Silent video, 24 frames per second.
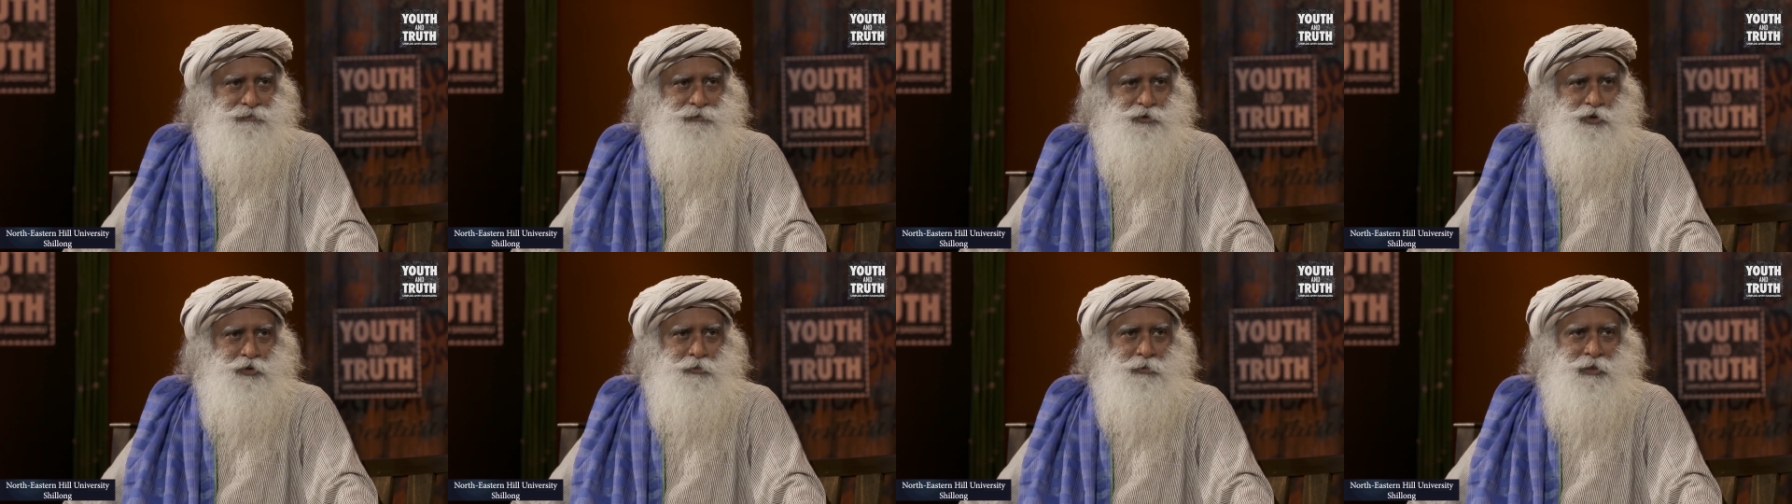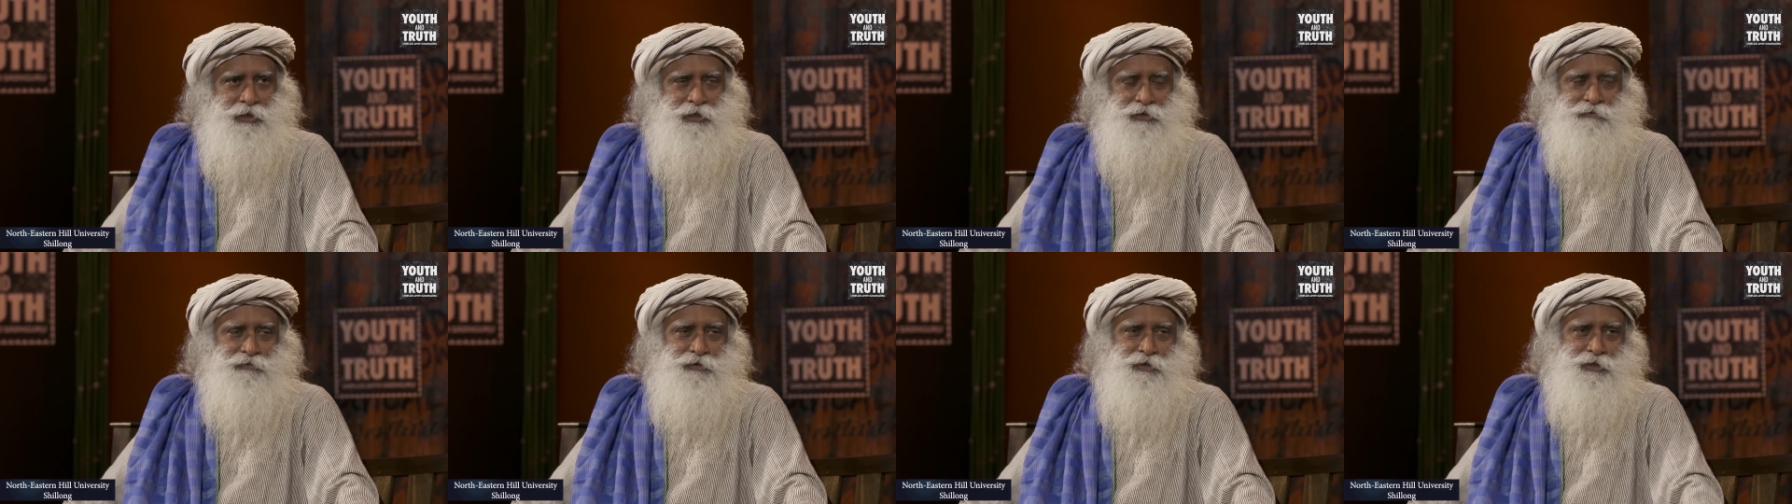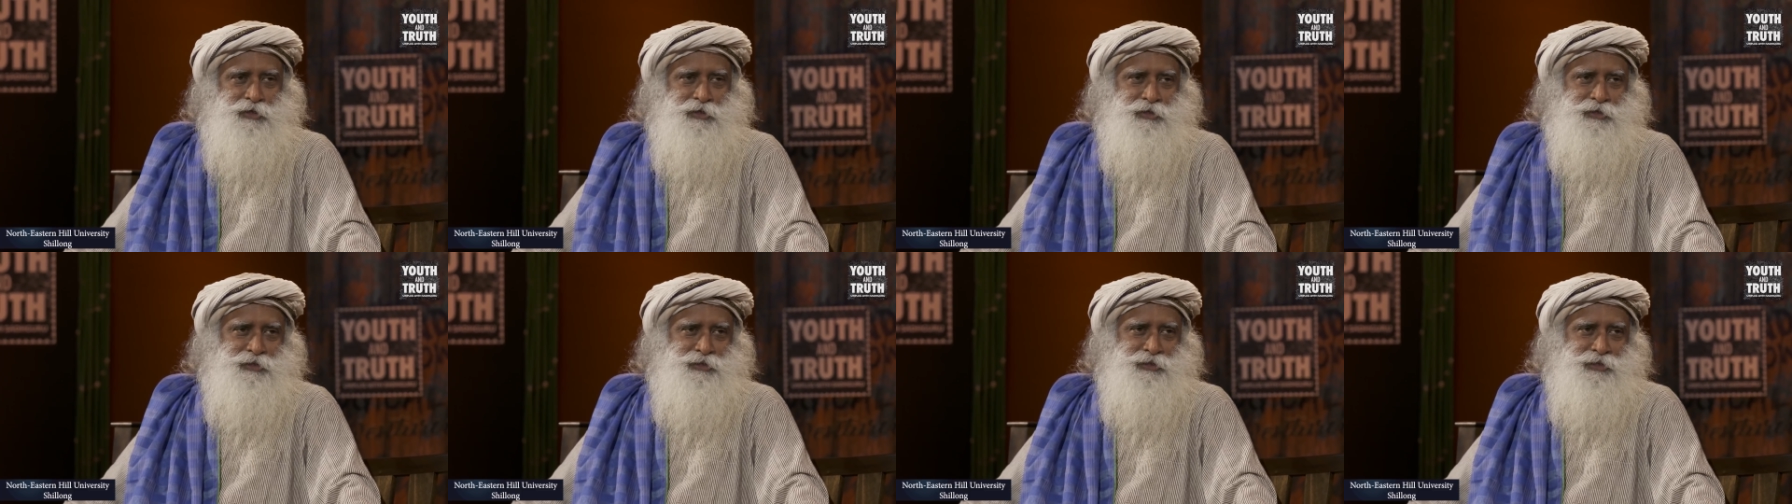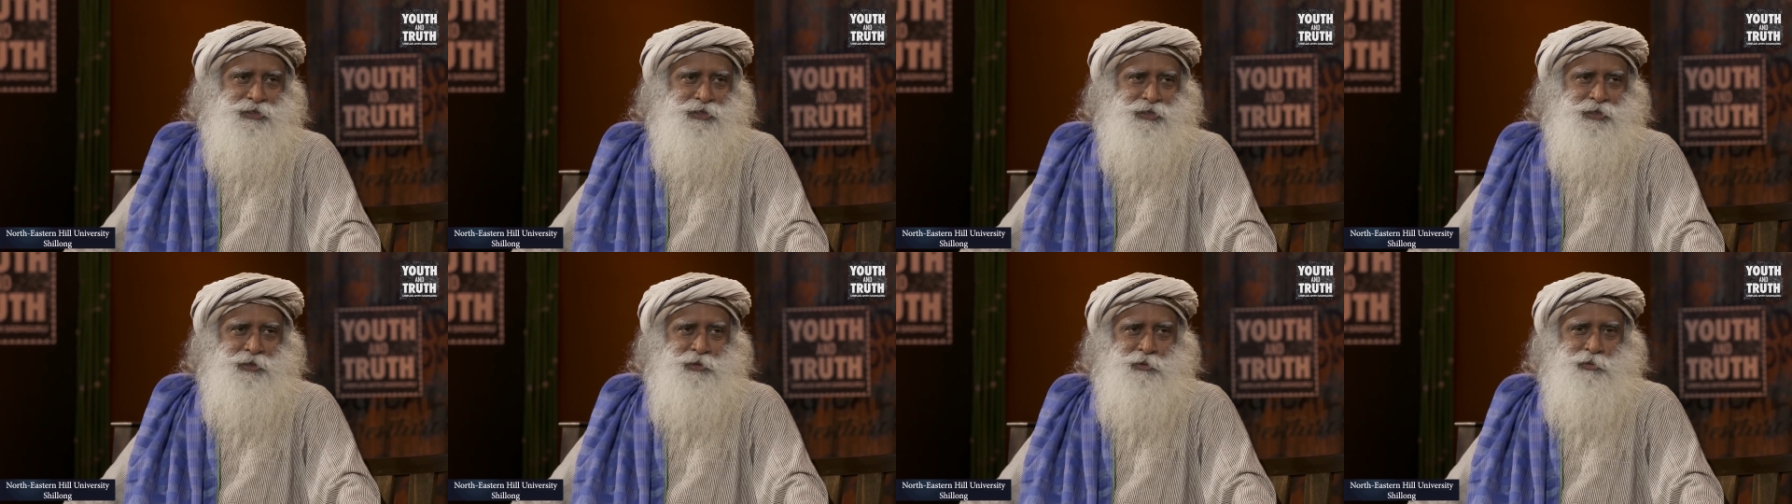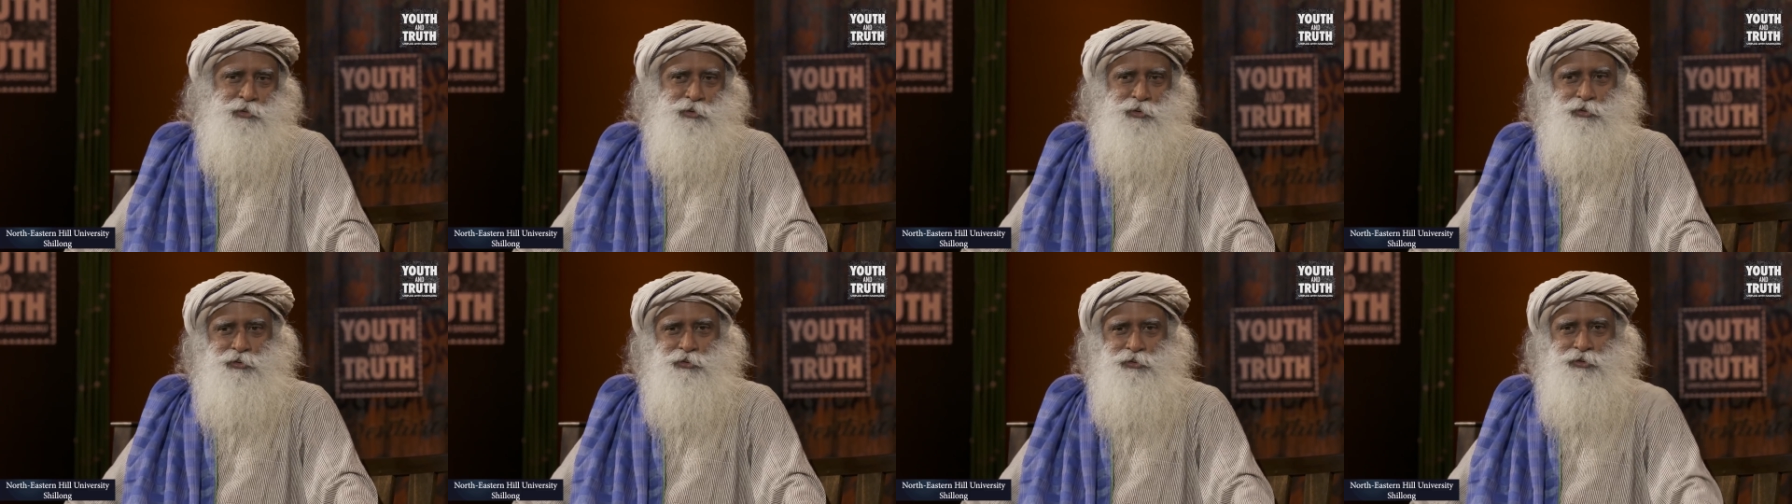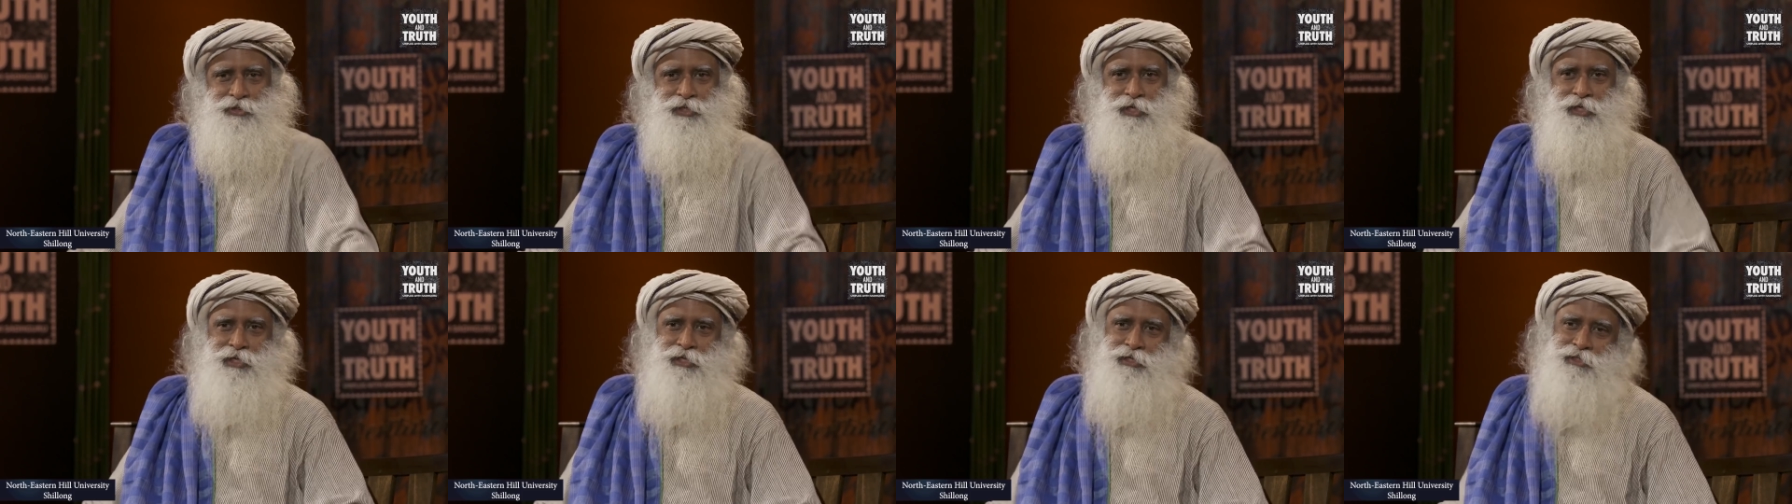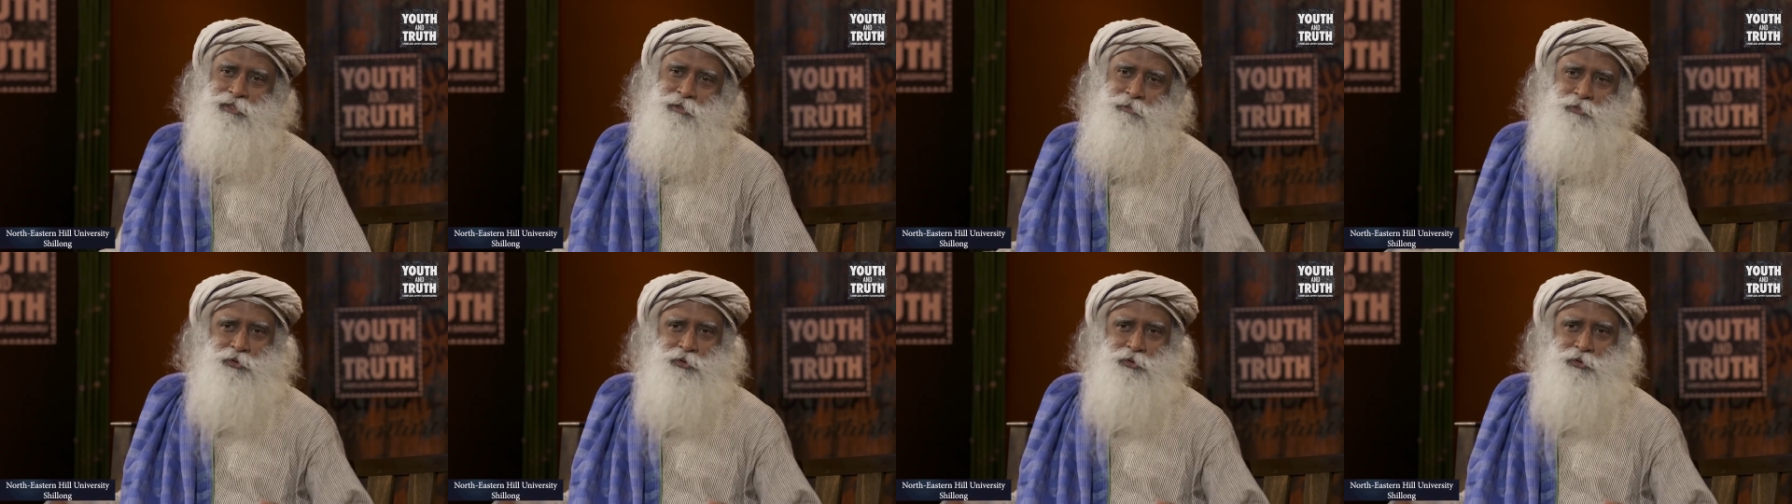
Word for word: You might have heard Urdu sayings